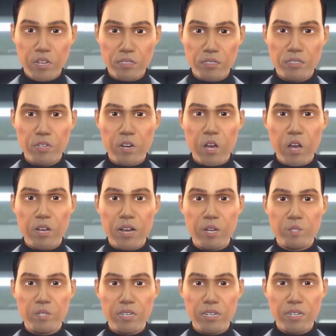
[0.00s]
leave a like on the
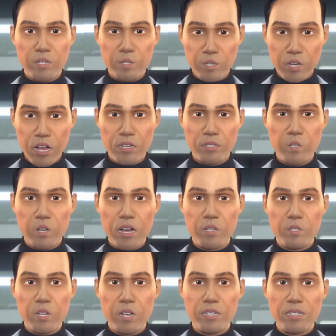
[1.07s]
video. But most
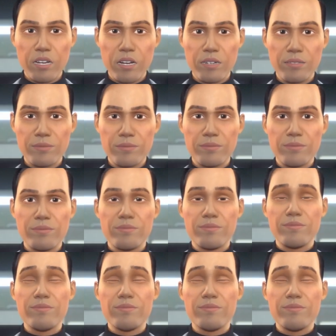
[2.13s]
importantly, make sure